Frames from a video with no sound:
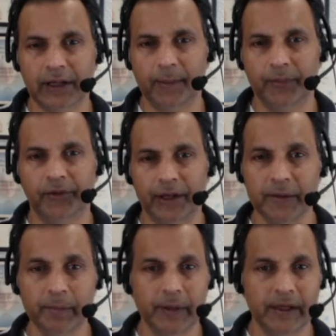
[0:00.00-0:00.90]
DEPS
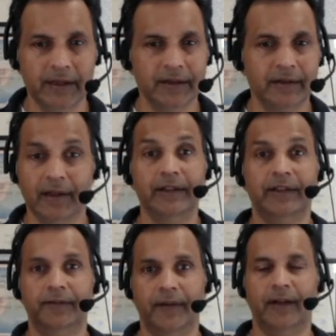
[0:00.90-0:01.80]
EP
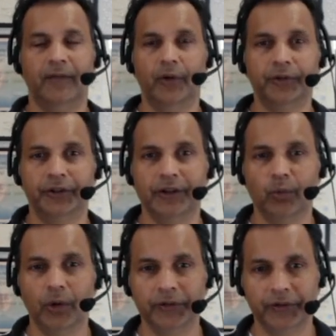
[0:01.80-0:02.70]

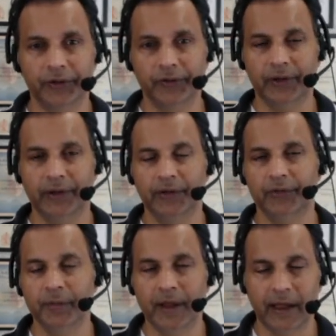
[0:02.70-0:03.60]
950312, and it's
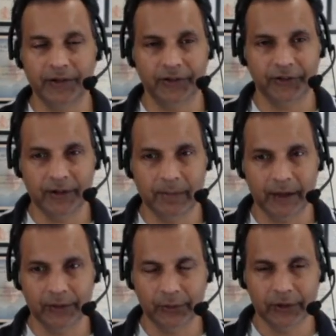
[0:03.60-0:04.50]
from the HSE
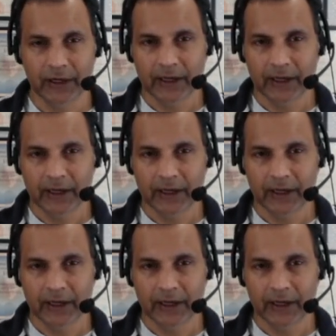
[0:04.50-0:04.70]
manual